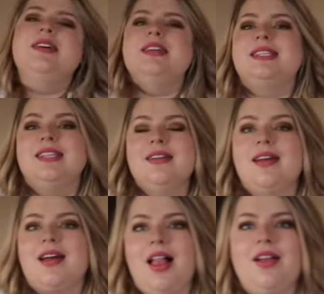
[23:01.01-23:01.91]
still
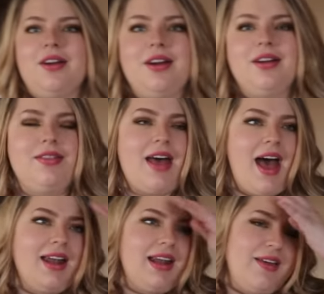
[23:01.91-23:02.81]
a color
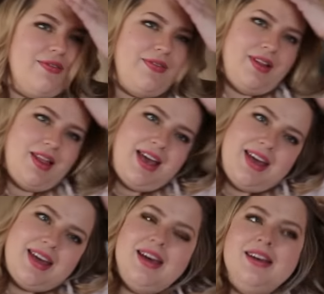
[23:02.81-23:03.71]
that I feel
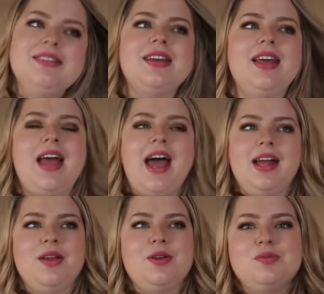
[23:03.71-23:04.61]
like can
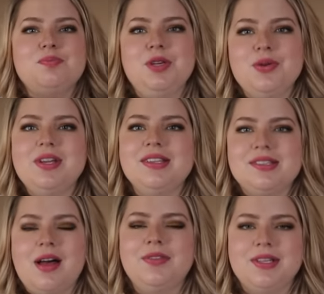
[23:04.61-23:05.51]
add beauty and
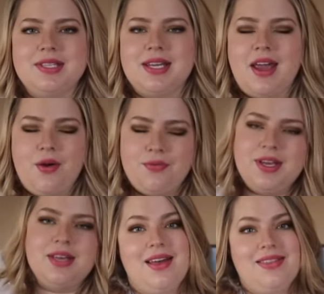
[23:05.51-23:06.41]
softness to any
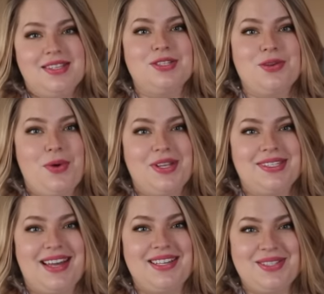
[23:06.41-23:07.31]
outfit. And this is a one
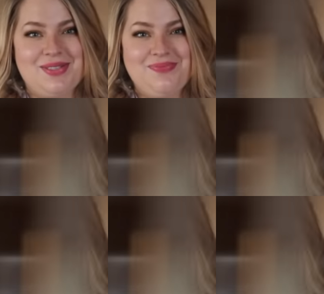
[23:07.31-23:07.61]
size.